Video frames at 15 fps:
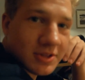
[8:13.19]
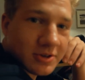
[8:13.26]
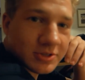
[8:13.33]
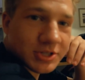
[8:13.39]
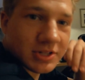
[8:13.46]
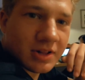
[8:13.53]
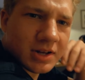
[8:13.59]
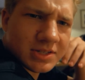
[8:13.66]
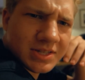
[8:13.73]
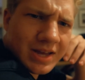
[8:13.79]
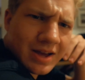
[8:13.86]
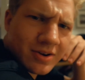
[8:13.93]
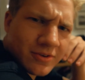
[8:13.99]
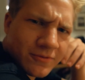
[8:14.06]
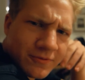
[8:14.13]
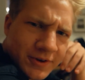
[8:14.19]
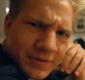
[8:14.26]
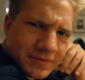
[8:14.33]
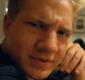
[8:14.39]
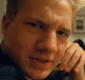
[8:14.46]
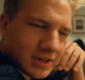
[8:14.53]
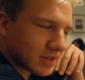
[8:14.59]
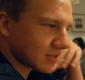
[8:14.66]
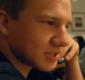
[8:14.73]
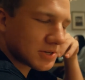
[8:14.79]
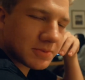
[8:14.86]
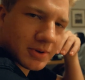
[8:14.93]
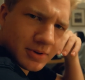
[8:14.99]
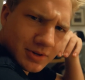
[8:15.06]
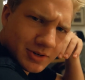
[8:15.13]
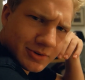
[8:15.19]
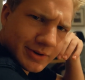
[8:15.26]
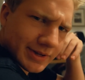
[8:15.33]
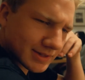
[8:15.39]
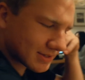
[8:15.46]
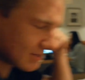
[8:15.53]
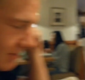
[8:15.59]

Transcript: though she lost out of 50 and she won't do it.